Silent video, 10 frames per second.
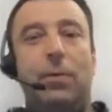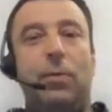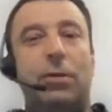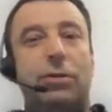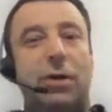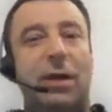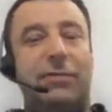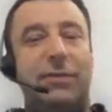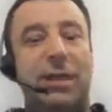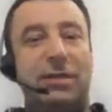We also
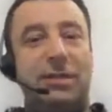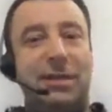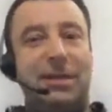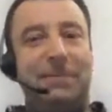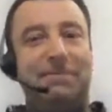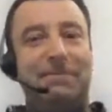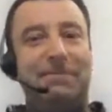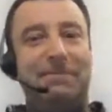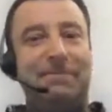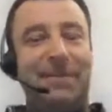have CNC
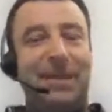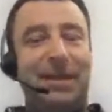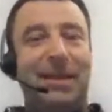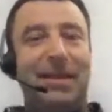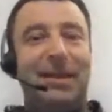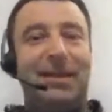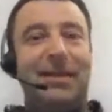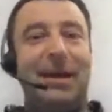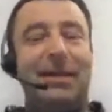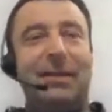
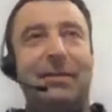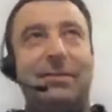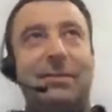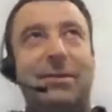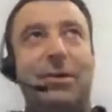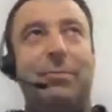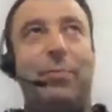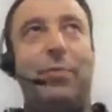that is not